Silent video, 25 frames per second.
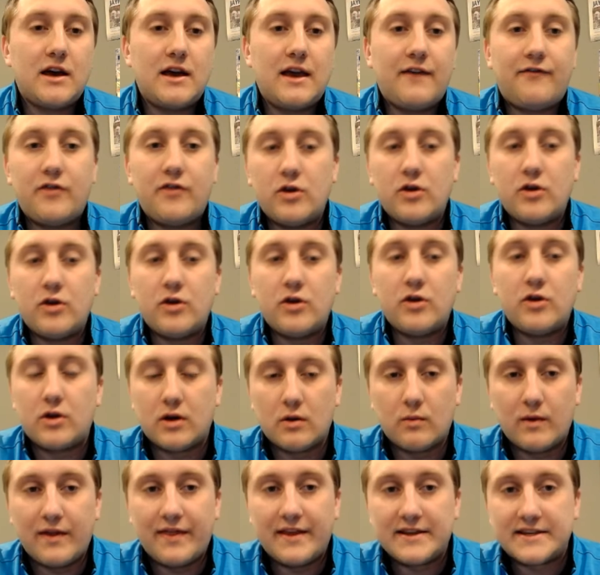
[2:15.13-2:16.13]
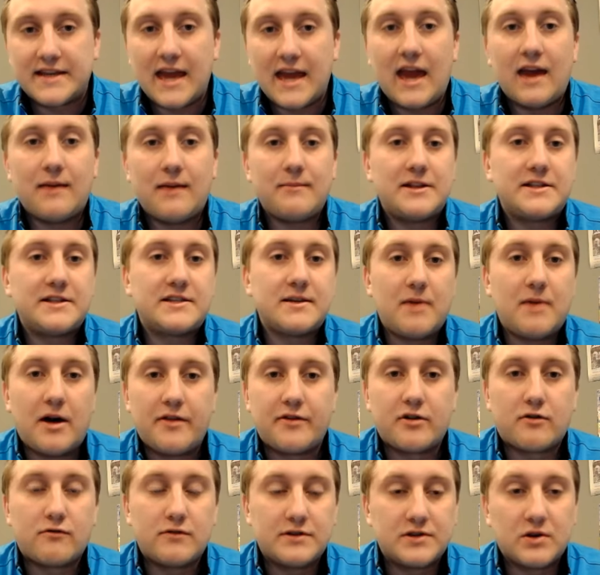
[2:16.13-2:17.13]
if you can win this game and some
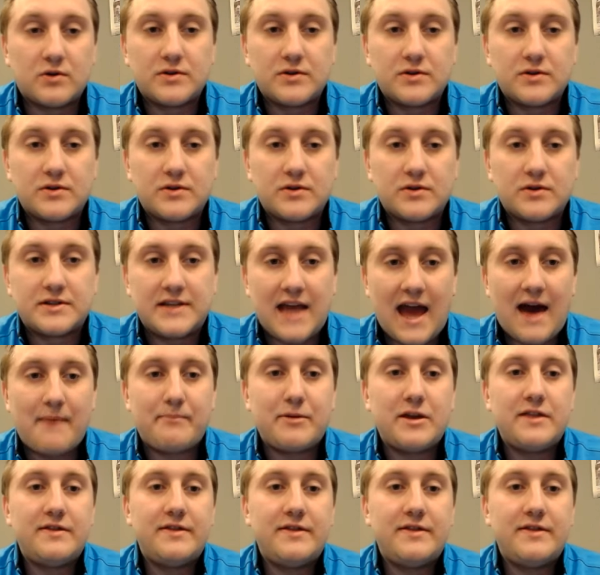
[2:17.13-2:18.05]
other results happen,